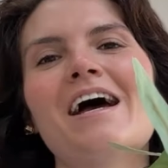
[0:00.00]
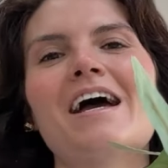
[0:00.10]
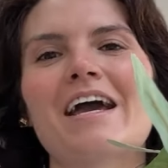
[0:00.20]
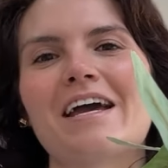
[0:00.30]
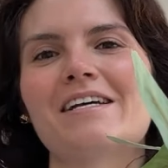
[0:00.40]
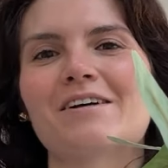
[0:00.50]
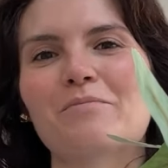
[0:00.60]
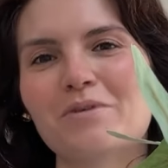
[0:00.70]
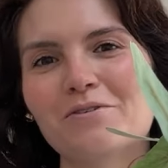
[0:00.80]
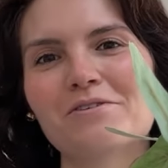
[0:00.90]
It is our
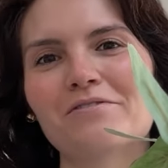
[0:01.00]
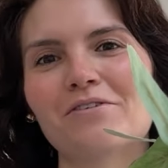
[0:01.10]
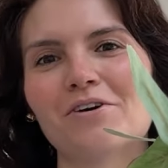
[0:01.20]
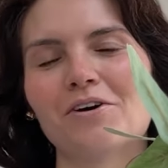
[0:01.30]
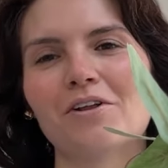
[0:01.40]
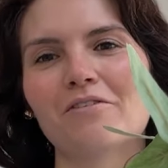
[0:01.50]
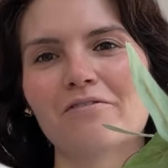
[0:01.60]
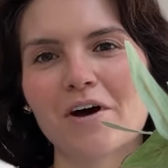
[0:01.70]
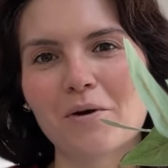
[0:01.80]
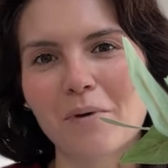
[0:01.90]
beautiful
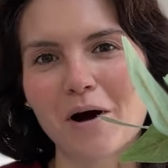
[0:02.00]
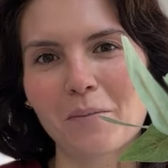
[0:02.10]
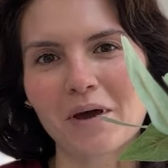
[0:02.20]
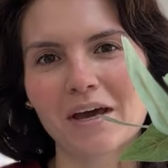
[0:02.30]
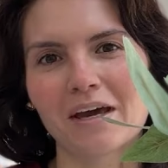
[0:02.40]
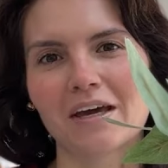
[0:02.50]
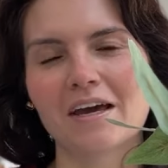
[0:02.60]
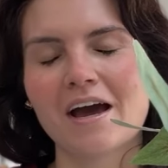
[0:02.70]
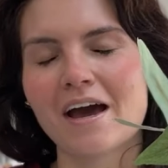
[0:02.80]
faux poppy.